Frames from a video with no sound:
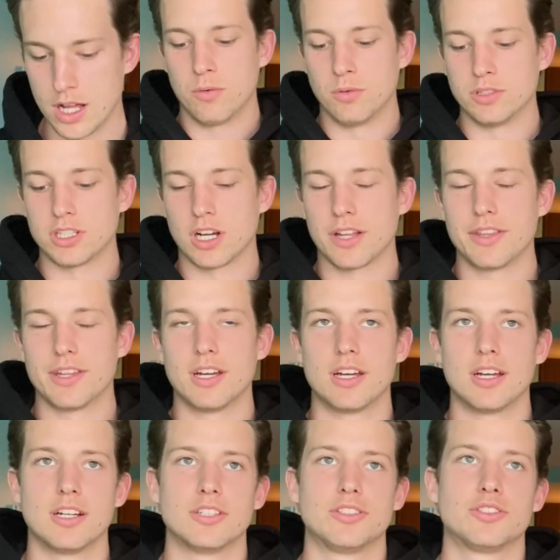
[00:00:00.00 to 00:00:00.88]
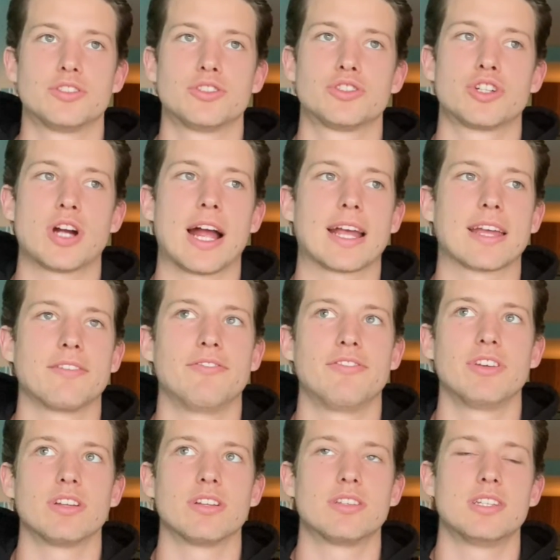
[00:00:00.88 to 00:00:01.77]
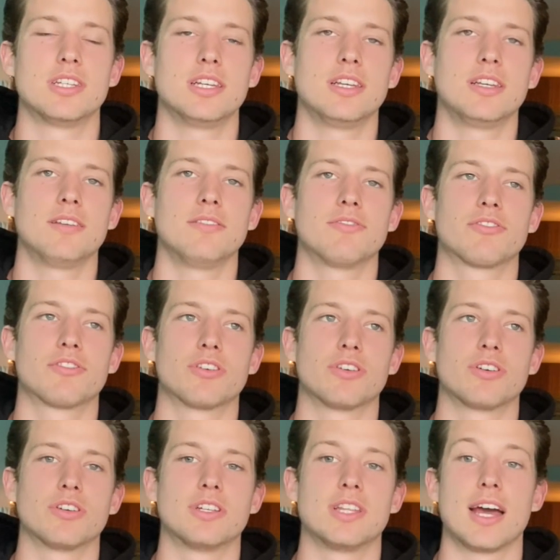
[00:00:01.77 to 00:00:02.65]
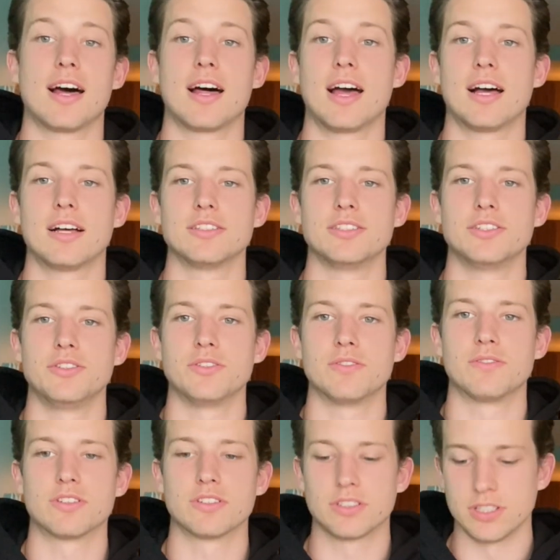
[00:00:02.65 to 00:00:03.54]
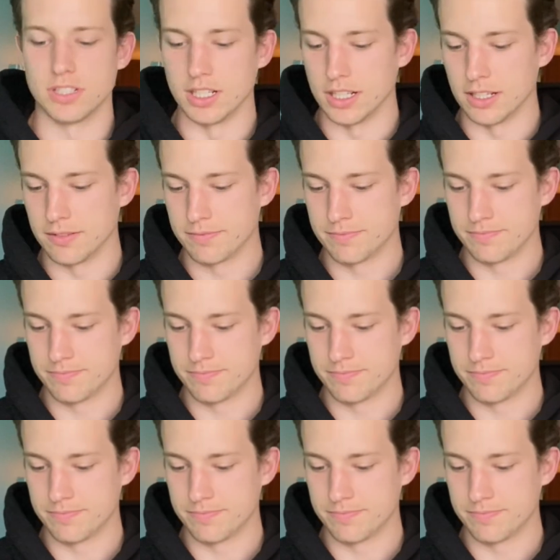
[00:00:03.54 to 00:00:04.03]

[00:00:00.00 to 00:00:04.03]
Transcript: was on the track and field team for Dalhousie University.